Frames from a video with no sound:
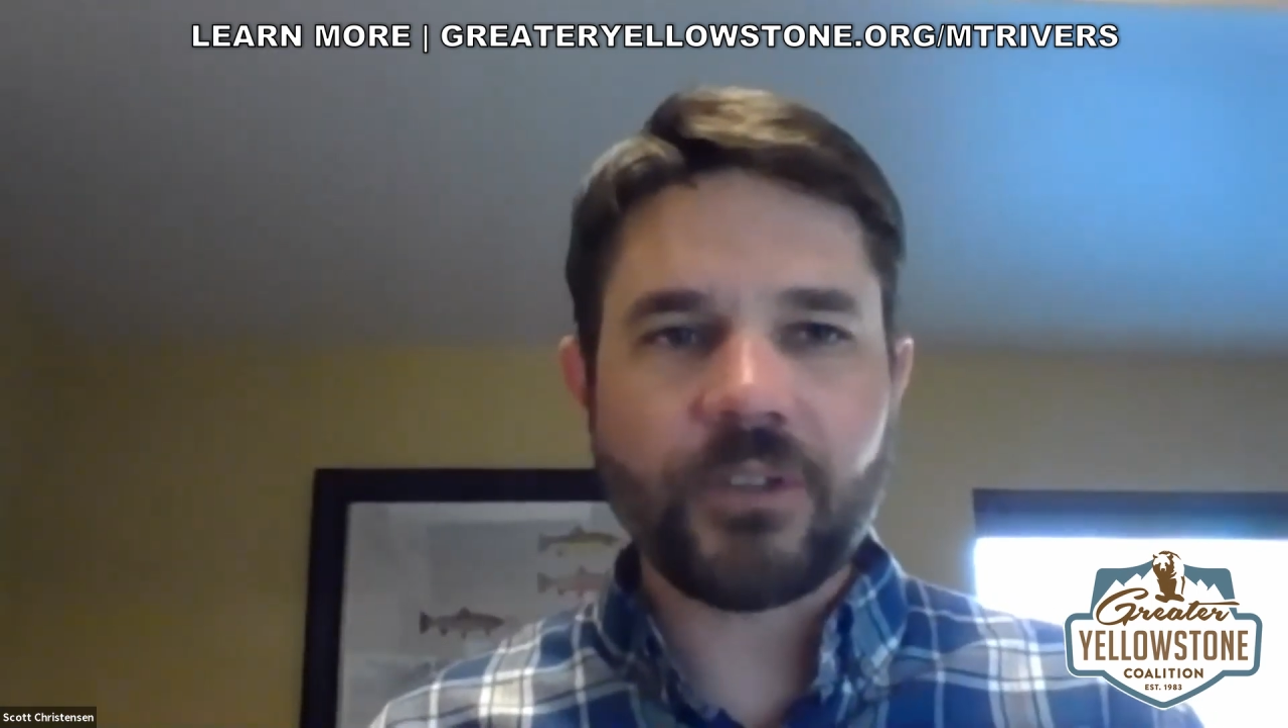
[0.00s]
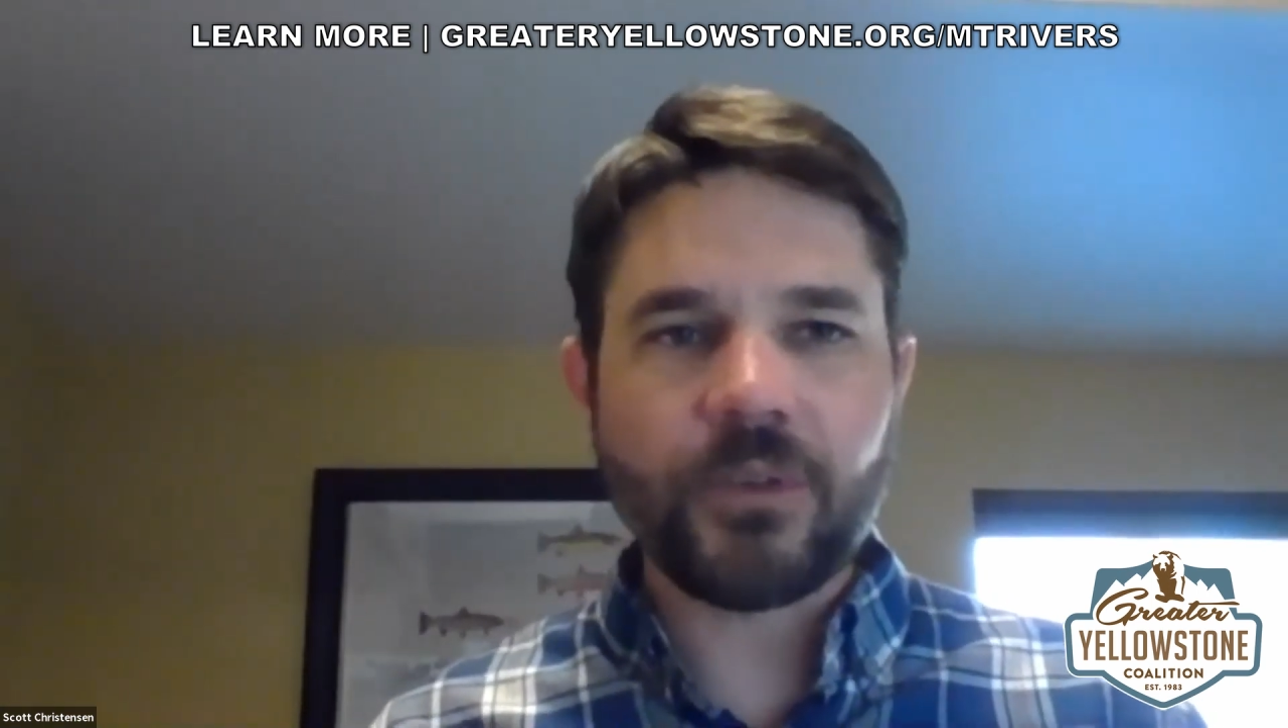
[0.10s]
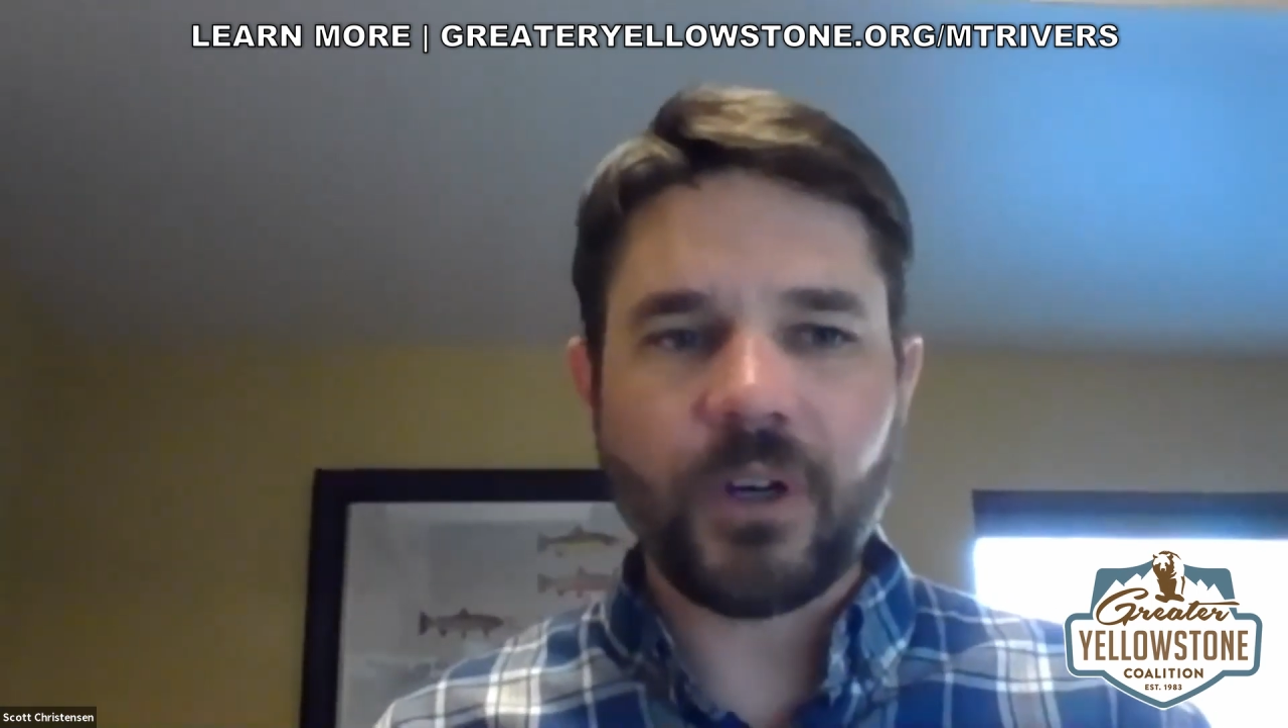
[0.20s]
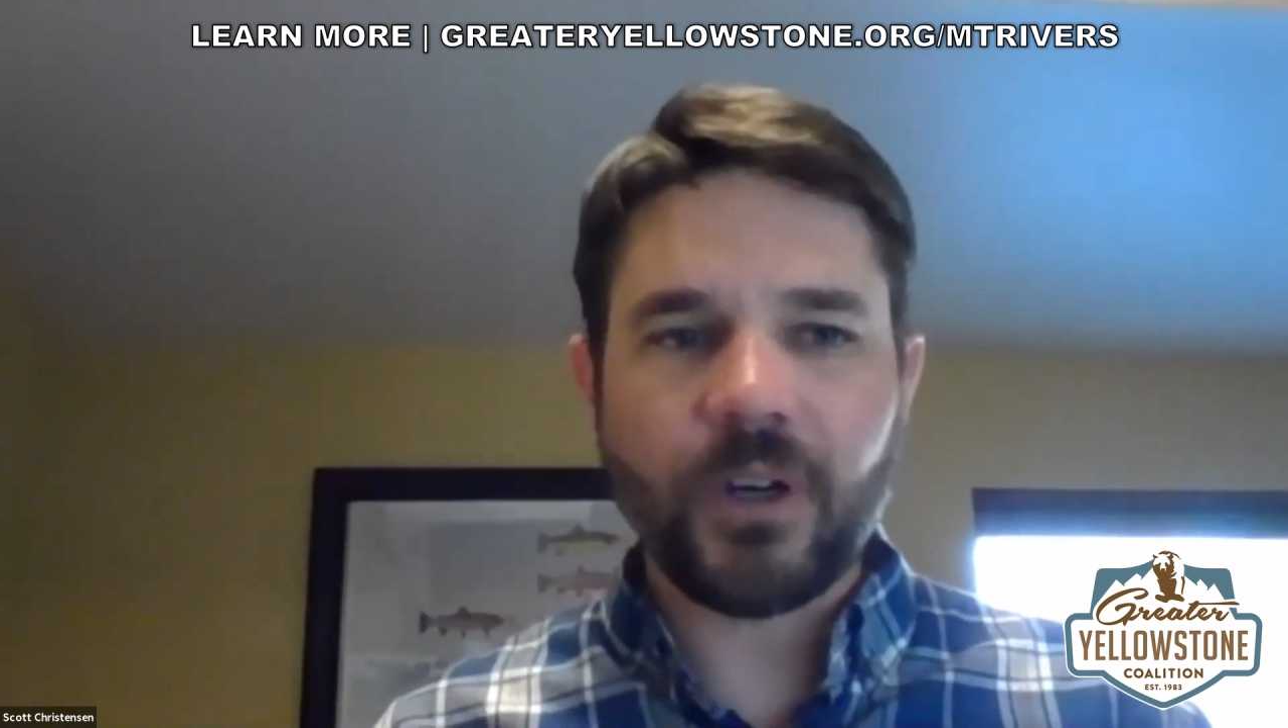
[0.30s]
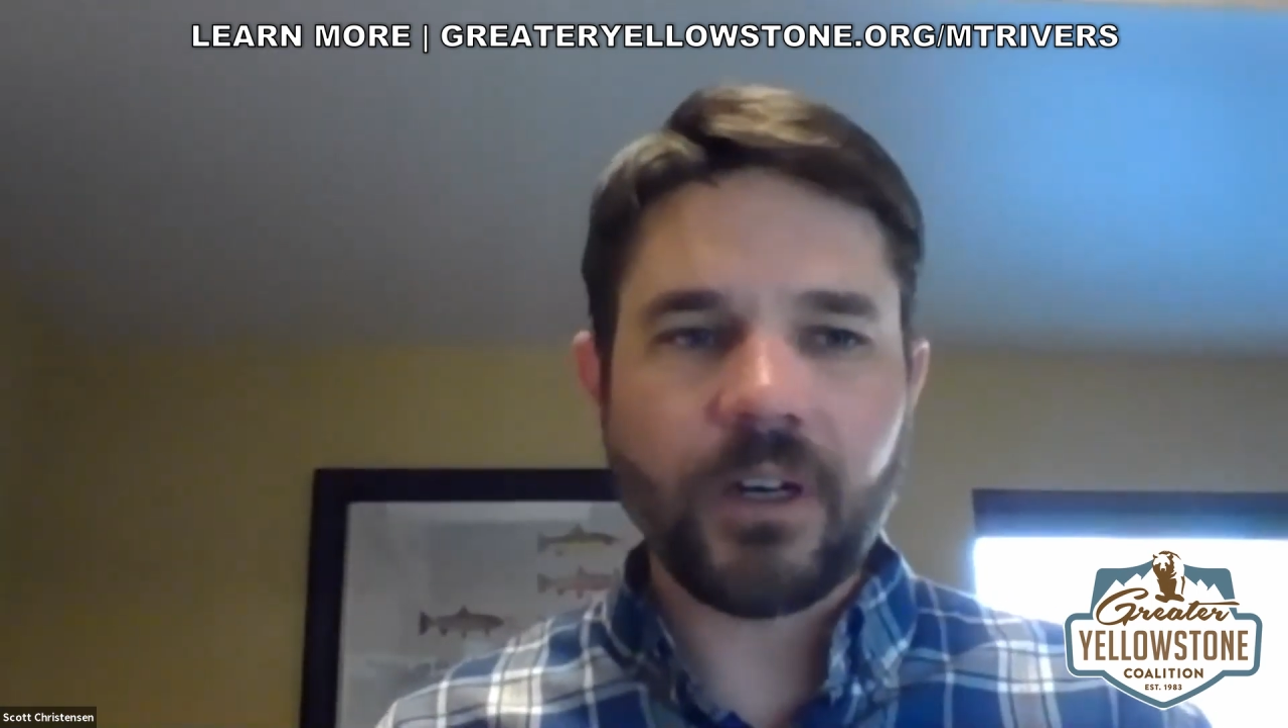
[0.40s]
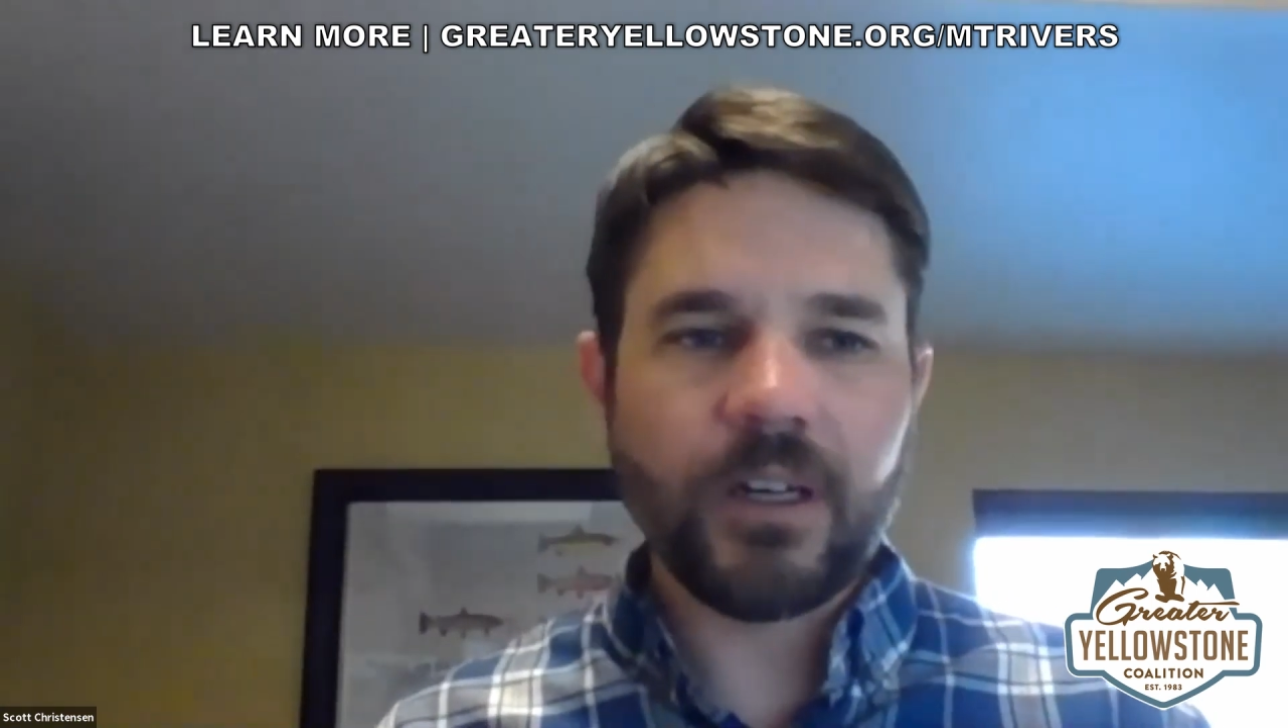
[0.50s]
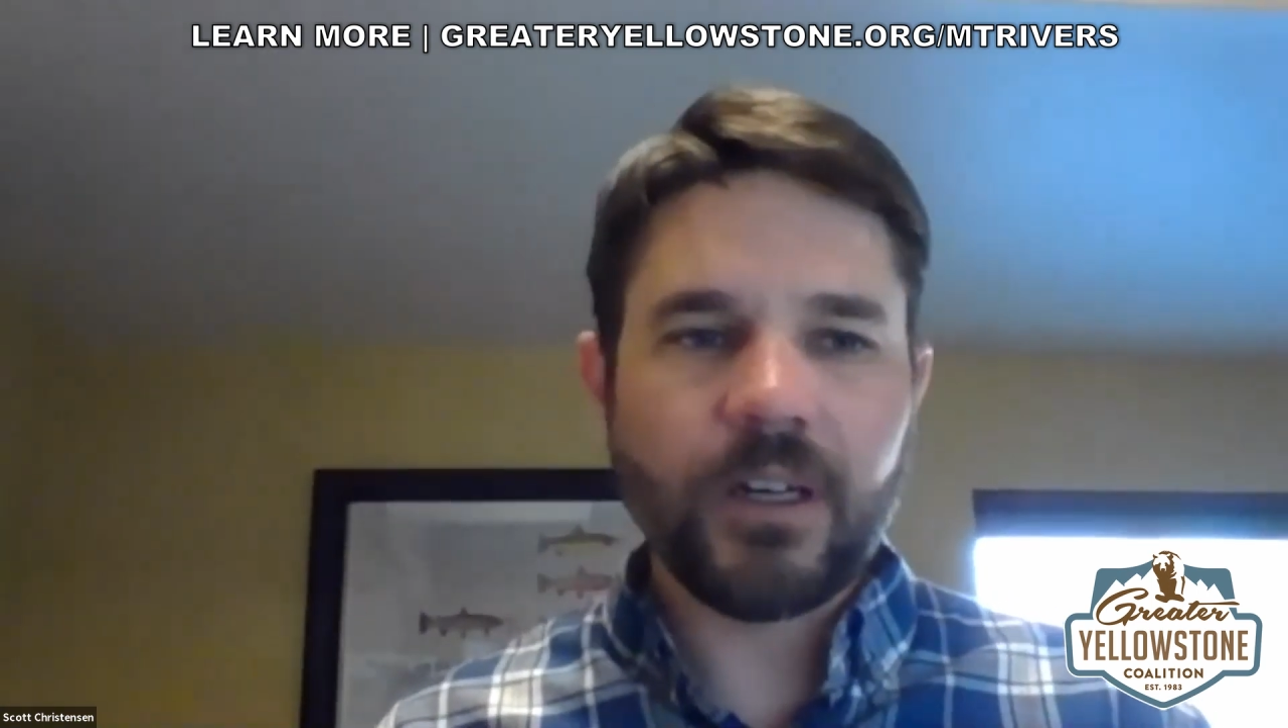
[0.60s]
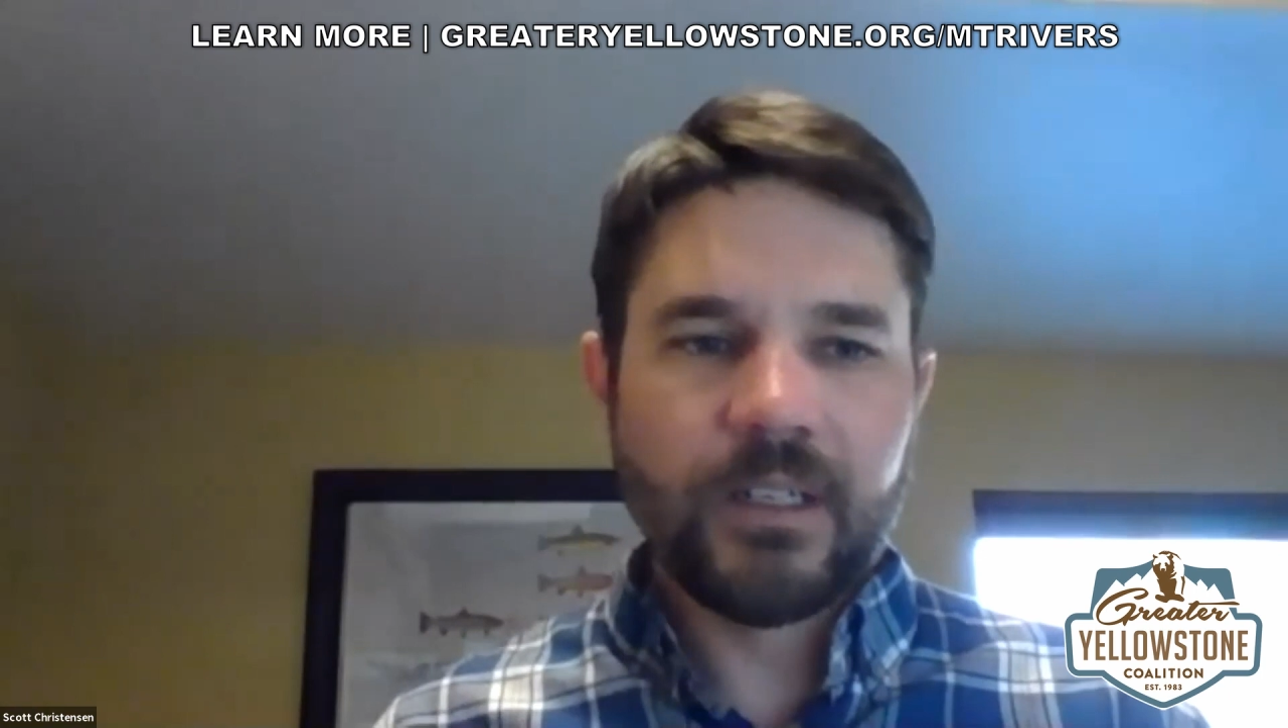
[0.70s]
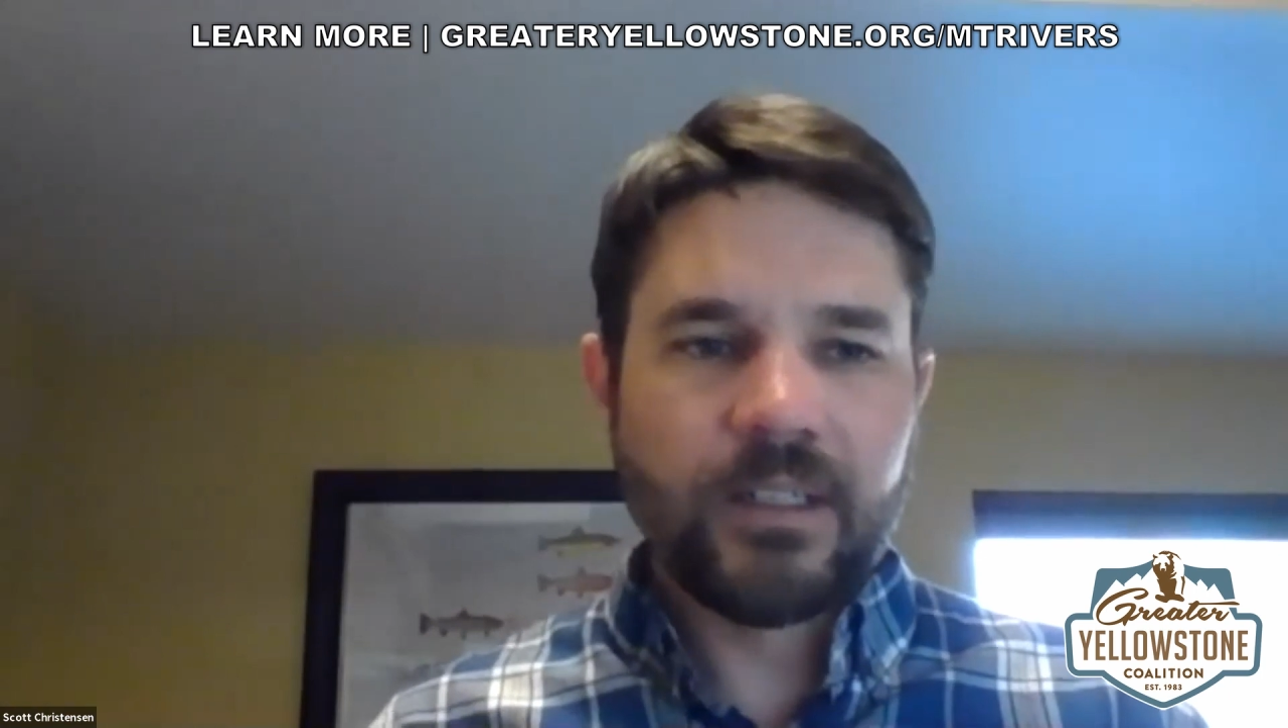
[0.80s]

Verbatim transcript: to our